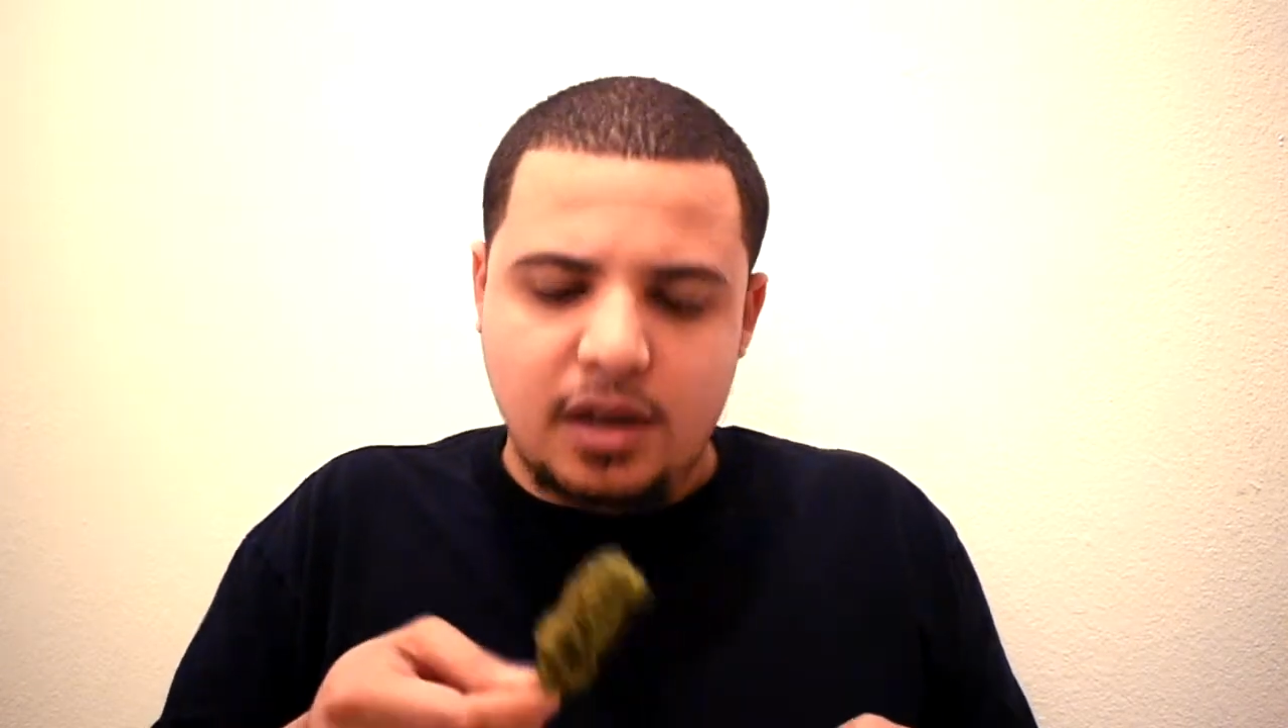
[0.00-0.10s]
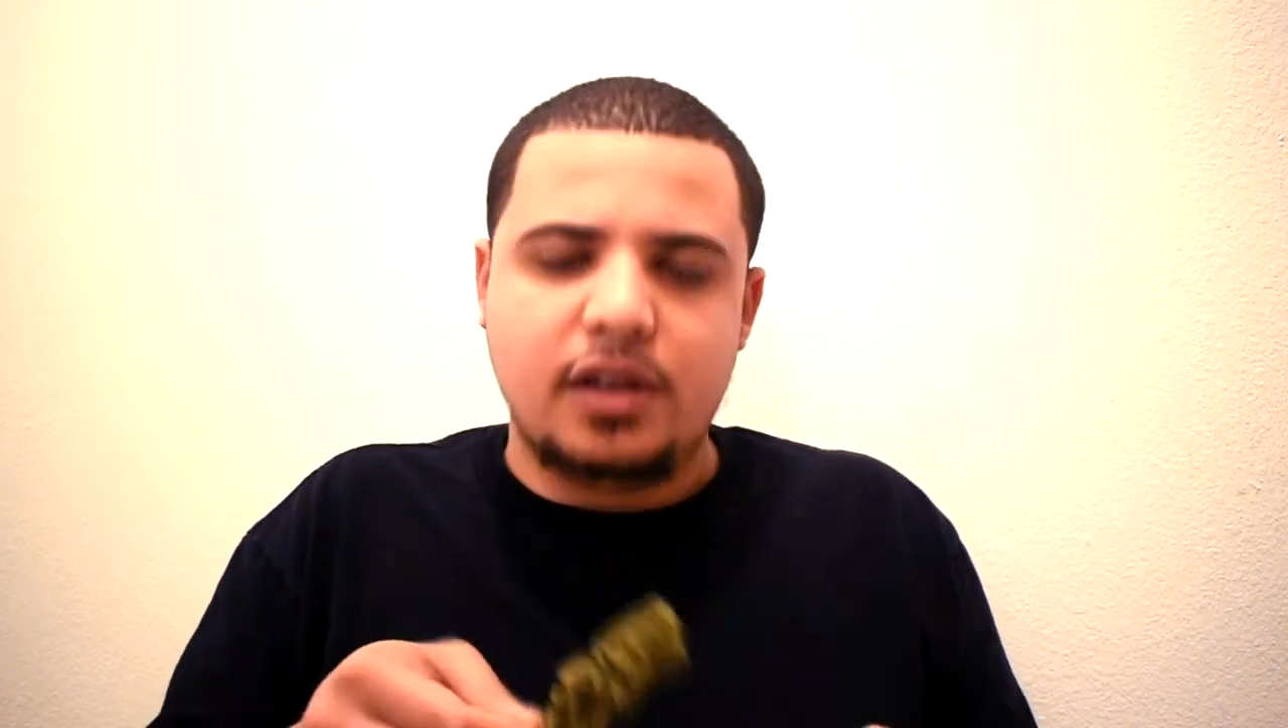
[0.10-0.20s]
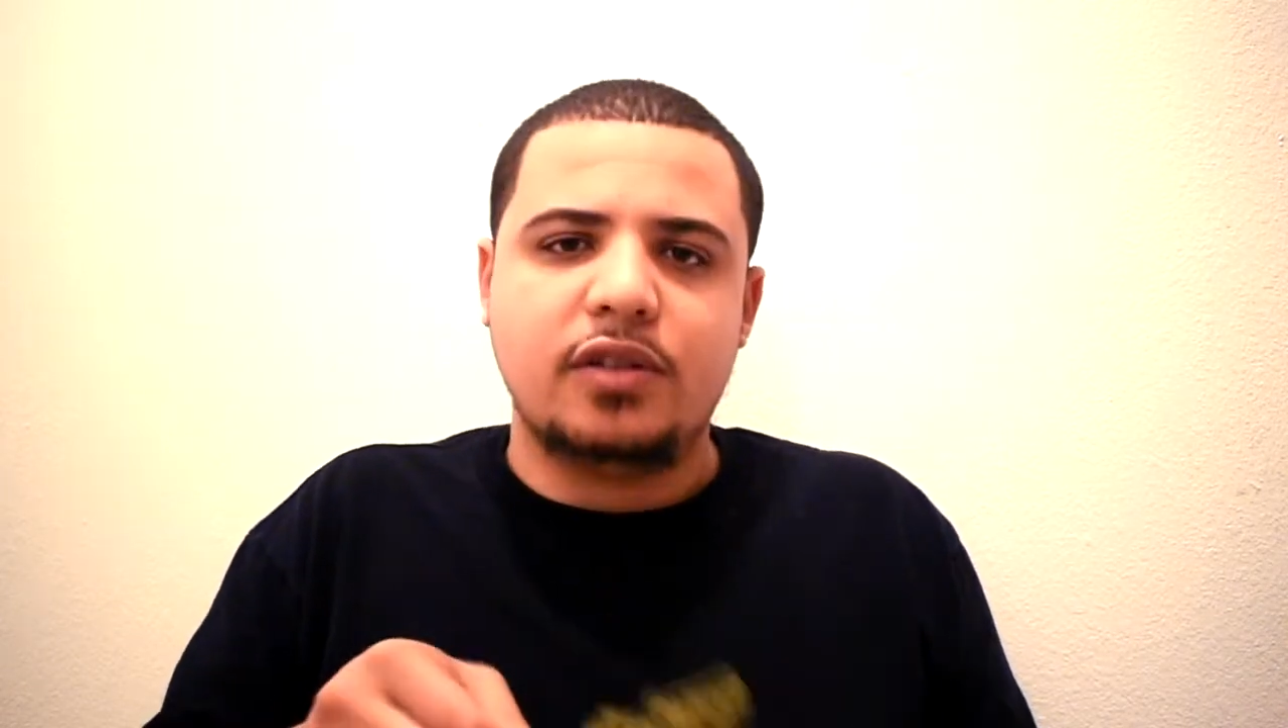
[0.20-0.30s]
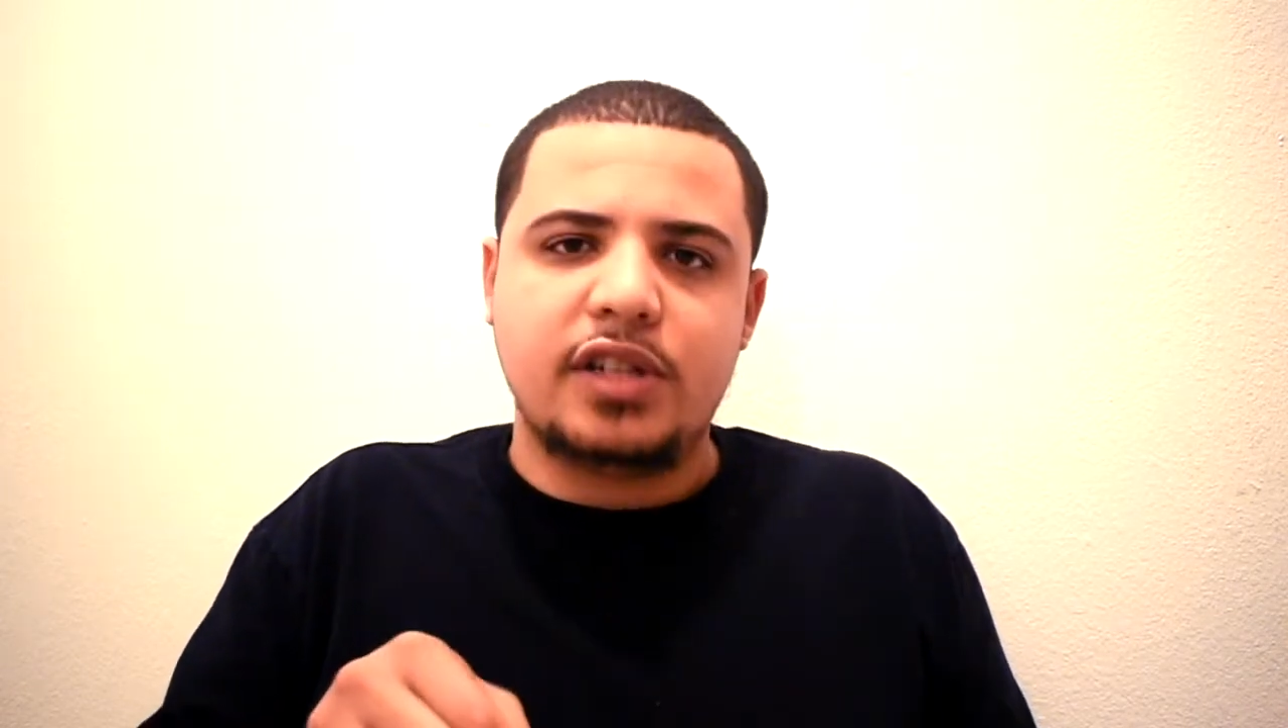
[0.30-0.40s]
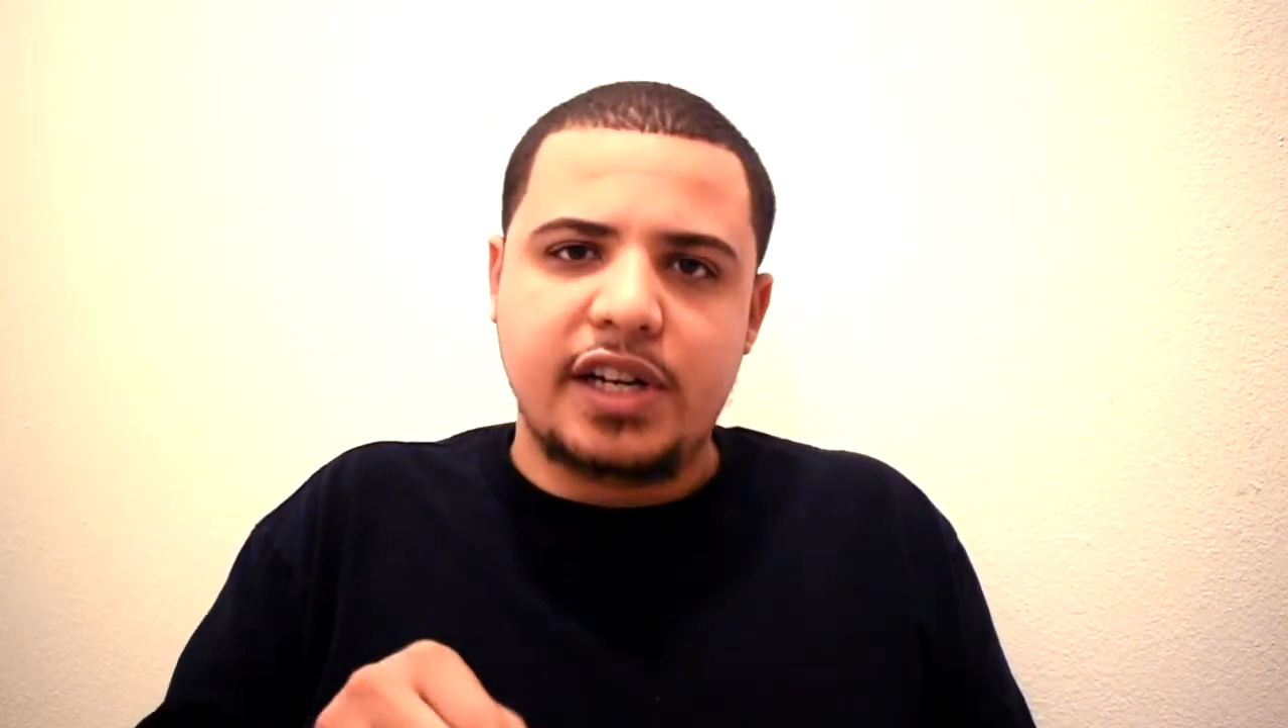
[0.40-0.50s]

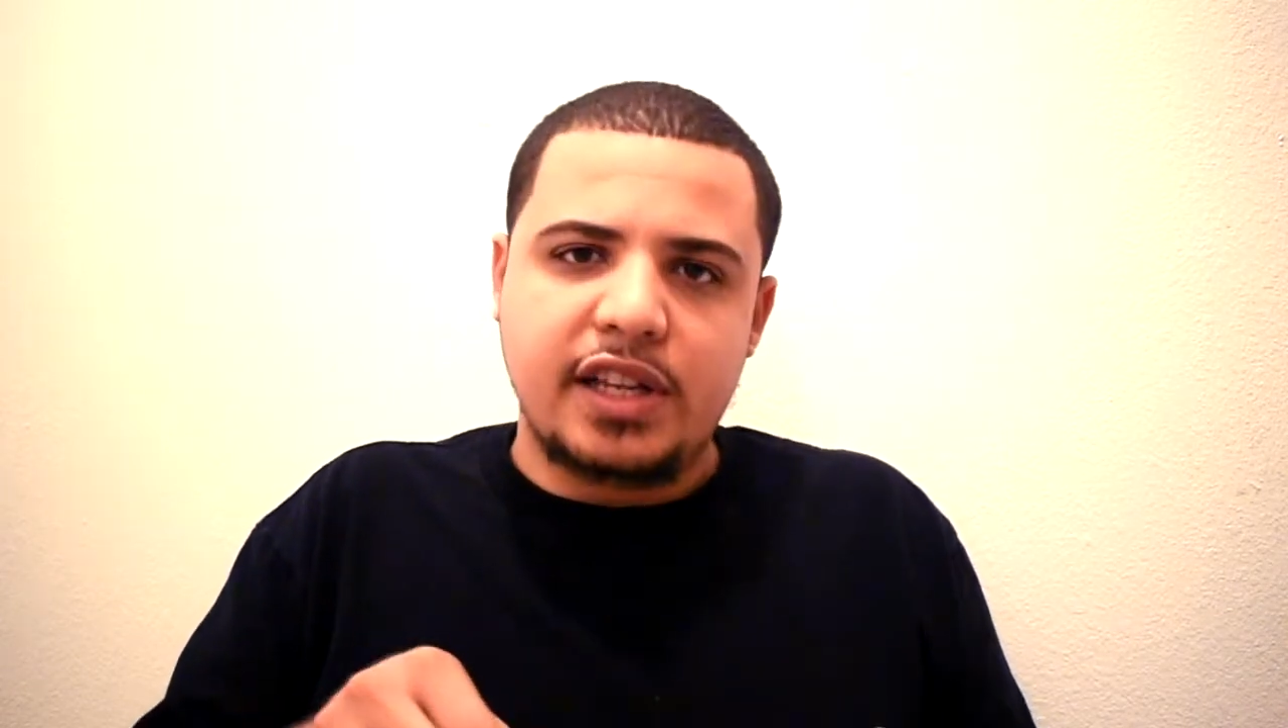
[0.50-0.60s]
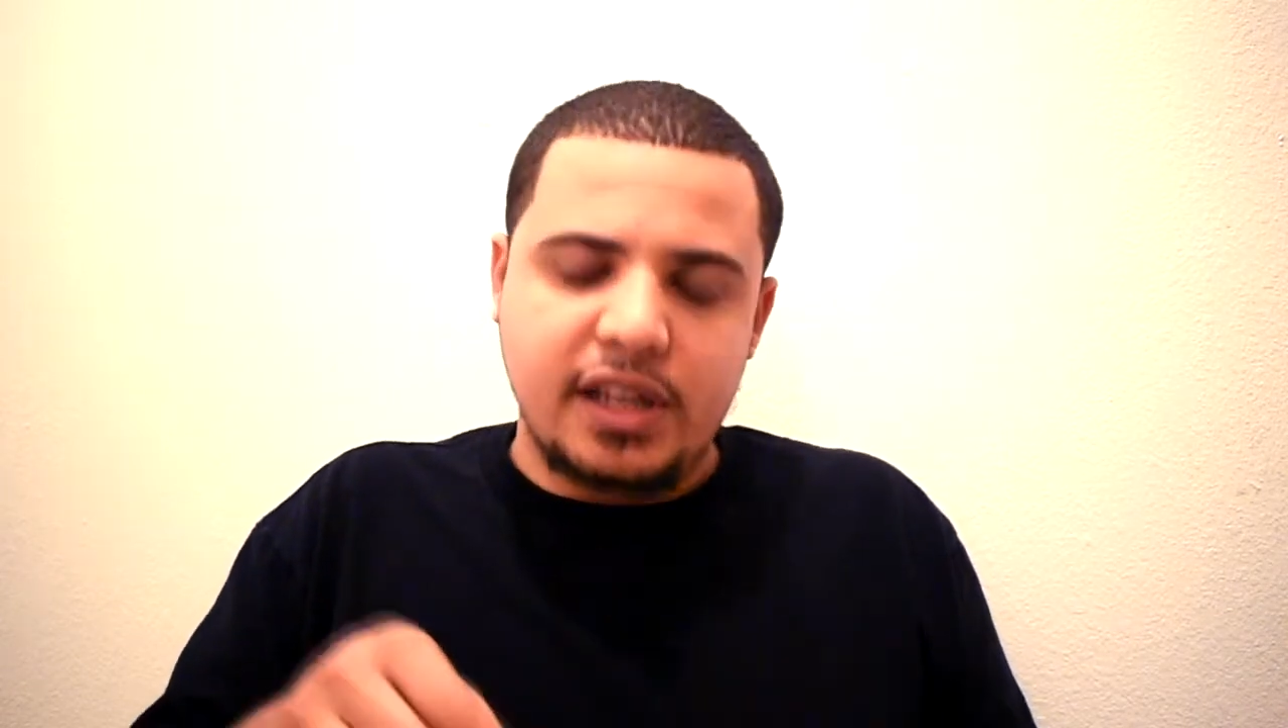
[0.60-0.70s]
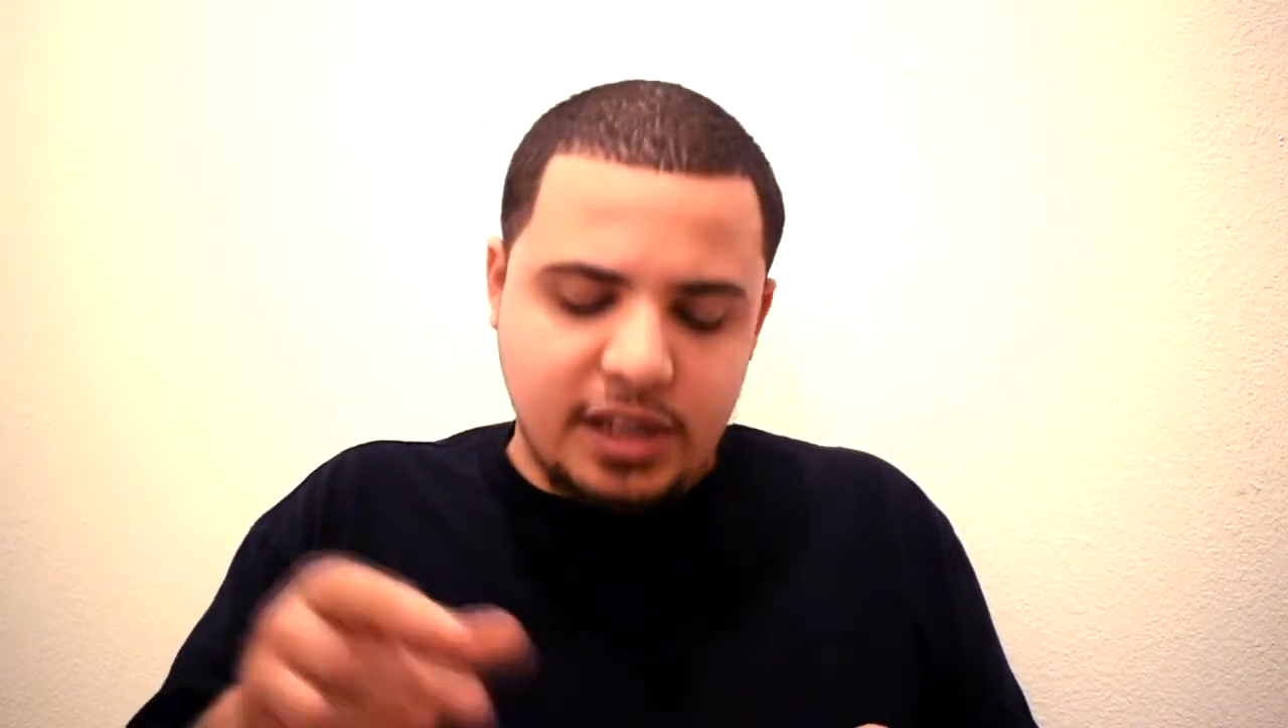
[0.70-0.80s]
Don't see anything